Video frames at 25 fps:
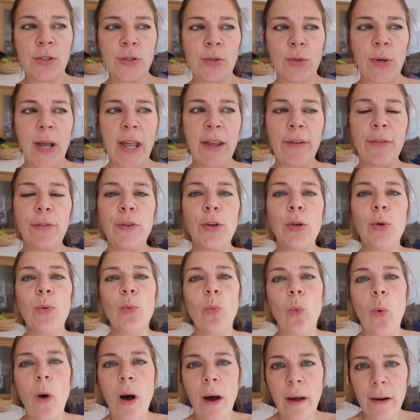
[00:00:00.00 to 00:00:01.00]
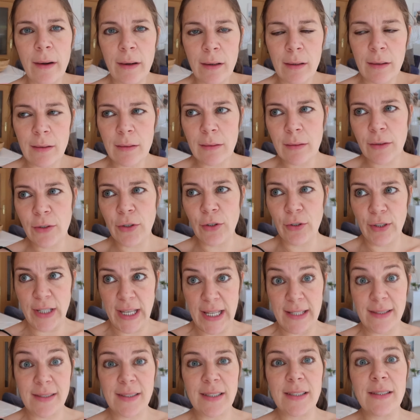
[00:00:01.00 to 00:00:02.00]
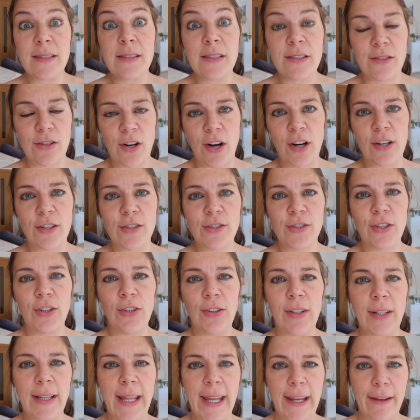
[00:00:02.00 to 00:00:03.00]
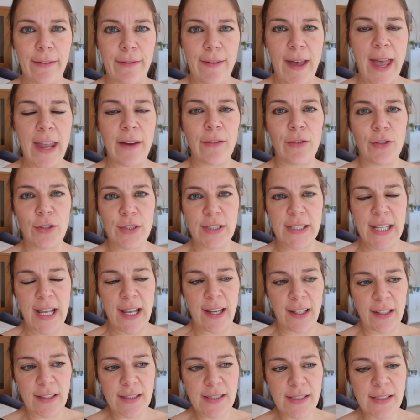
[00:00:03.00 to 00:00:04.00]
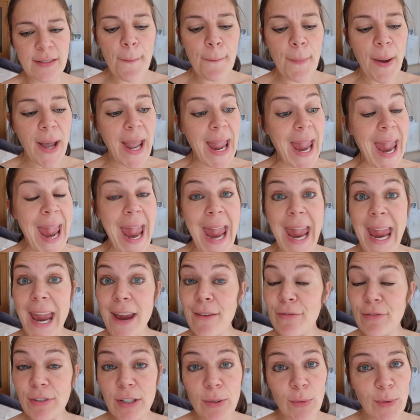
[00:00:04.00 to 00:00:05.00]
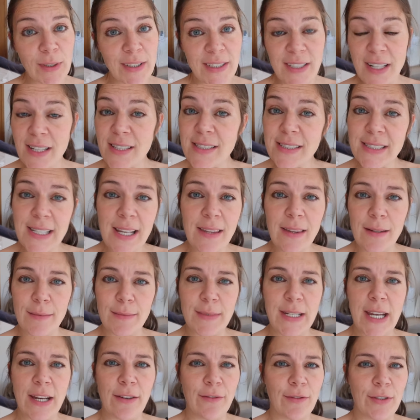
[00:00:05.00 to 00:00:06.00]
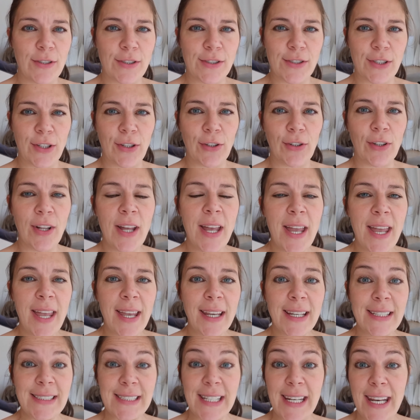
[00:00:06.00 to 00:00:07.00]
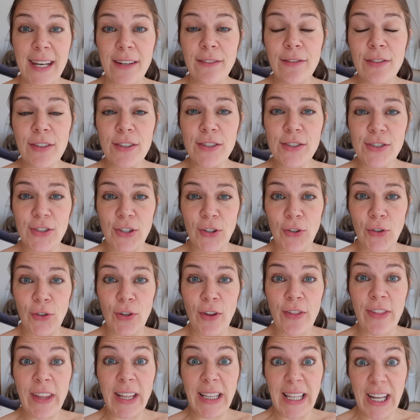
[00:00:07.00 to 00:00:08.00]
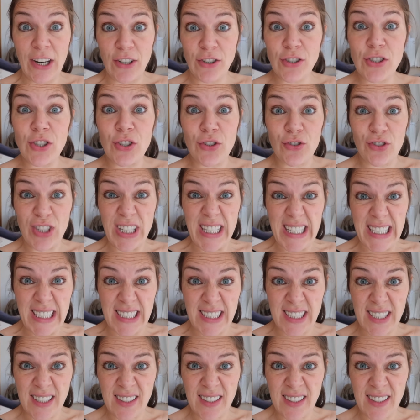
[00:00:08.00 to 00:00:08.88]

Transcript: So if you want, your kids can start school at like 5 or 6. But everyone does send them to infant school, because in infant school they learn to read.